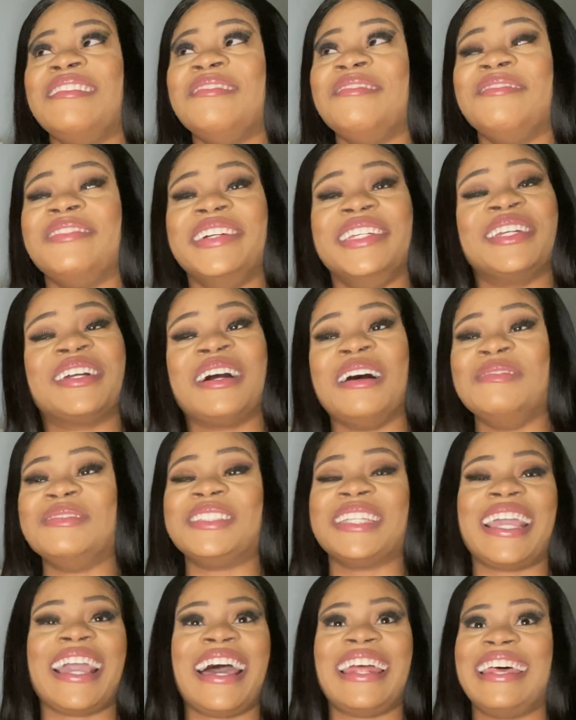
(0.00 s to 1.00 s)
when you come
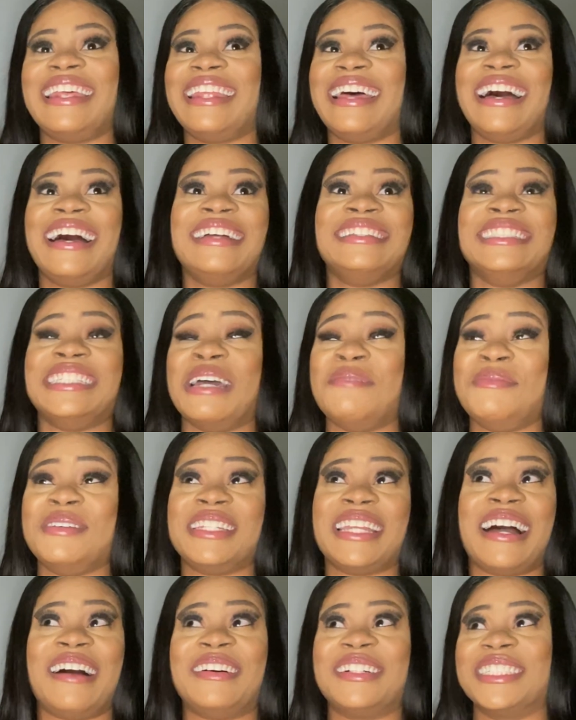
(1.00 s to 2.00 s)
to Canada, Debbie
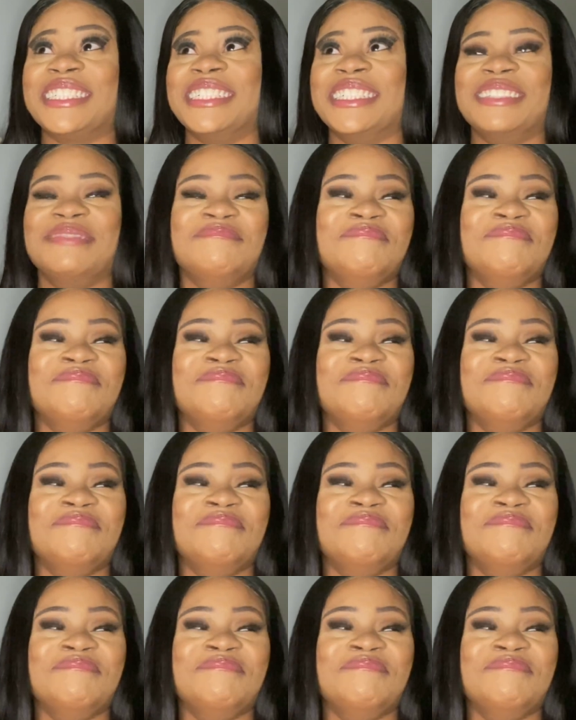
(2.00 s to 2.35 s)
Downer.